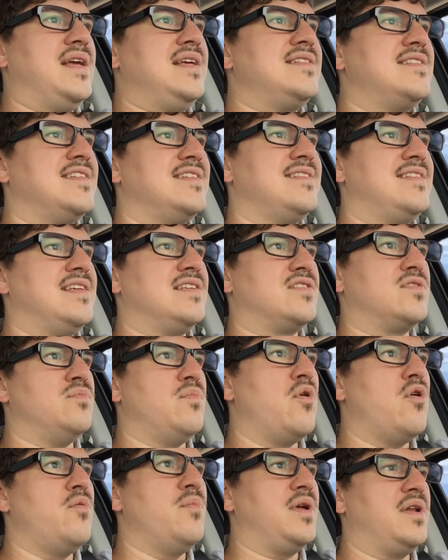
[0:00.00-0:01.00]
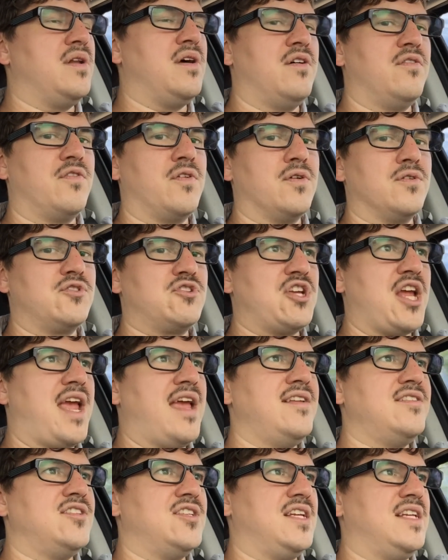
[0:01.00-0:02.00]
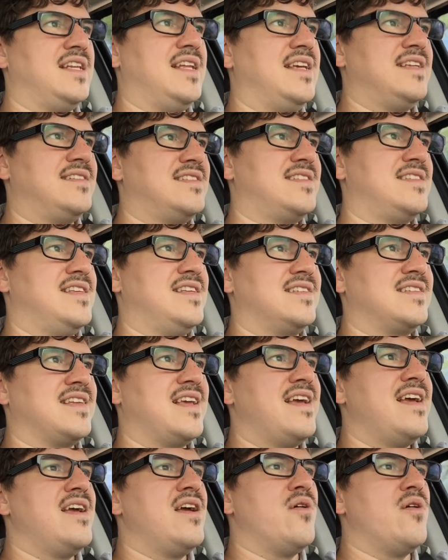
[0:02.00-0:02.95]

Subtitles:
isn't this moment of her changing. It's this,